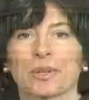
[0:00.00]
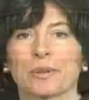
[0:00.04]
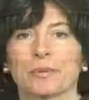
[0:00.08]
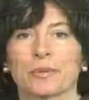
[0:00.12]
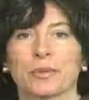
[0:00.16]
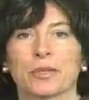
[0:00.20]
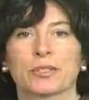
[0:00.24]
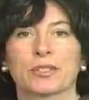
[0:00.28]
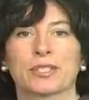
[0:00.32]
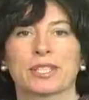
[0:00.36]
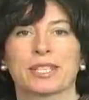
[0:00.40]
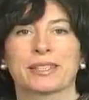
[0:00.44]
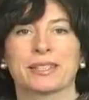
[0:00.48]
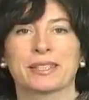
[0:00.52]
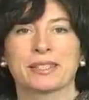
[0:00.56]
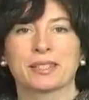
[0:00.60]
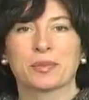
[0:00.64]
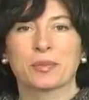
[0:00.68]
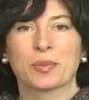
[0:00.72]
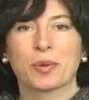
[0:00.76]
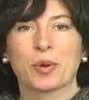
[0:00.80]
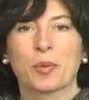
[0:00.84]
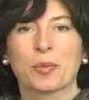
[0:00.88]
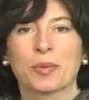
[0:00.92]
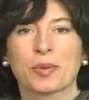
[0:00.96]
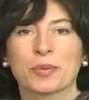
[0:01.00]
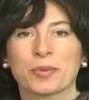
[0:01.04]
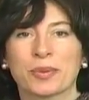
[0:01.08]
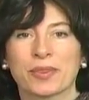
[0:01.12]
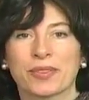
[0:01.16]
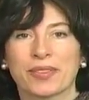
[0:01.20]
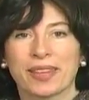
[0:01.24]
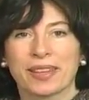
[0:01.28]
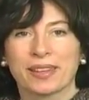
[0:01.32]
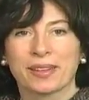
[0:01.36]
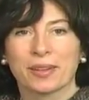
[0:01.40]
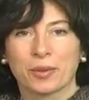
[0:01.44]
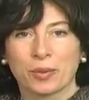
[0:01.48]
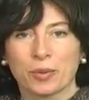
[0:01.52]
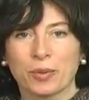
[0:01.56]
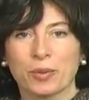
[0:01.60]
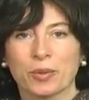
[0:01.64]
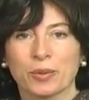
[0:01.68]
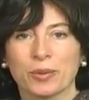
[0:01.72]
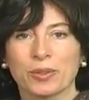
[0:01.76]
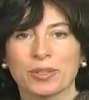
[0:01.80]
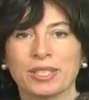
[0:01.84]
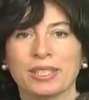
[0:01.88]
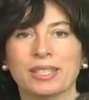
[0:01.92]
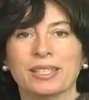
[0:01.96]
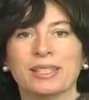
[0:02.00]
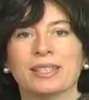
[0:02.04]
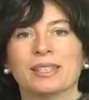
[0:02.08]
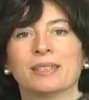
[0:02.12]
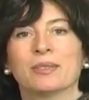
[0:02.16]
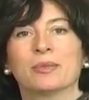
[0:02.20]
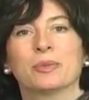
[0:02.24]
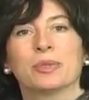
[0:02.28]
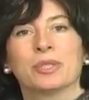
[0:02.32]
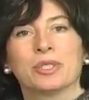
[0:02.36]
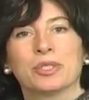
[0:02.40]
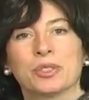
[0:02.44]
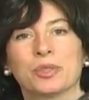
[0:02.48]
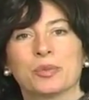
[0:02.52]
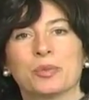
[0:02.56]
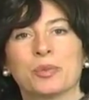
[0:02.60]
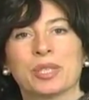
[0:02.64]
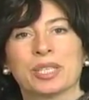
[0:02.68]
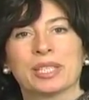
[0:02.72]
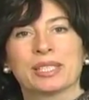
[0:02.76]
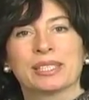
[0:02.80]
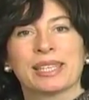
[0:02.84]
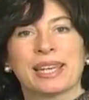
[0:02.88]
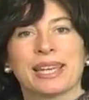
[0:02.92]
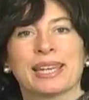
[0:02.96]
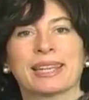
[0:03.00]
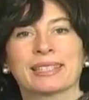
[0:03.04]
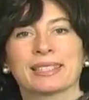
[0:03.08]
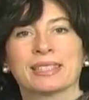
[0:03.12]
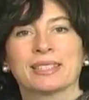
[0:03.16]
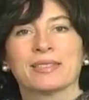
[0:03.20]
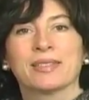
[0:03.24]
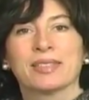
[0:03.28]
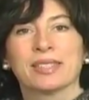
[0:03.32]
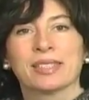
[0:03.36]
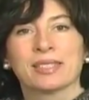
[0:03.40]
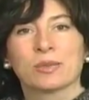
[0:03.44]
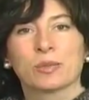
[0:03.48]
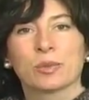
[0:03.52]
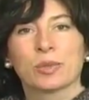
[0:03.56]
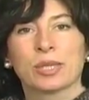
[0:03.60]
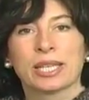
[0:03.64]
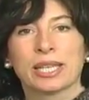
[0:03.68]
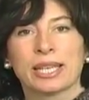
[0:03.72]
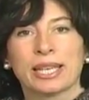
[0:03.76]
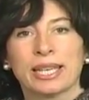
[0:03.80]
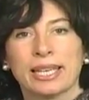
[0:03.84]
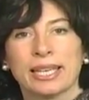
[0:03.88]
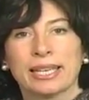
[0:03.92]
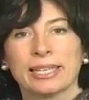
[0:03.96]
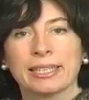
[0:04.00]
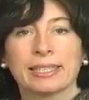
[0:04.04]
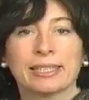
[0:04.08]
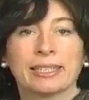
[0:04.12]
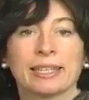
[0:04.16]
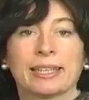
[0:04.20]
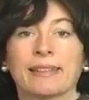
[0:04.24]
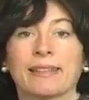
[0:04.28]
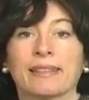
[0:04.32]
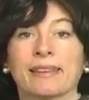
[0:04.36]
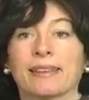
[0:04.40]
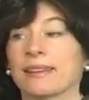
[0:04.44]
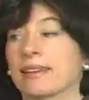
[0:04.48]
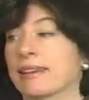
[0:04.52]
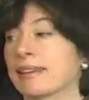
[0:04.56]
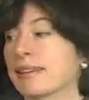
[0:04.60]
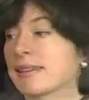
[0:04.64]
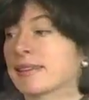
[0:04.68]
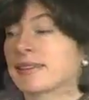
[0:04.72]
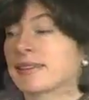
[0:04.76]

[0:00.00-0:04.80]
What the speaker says: I'm not saying there's a problem with that at all. We should be as active as we can, and I think,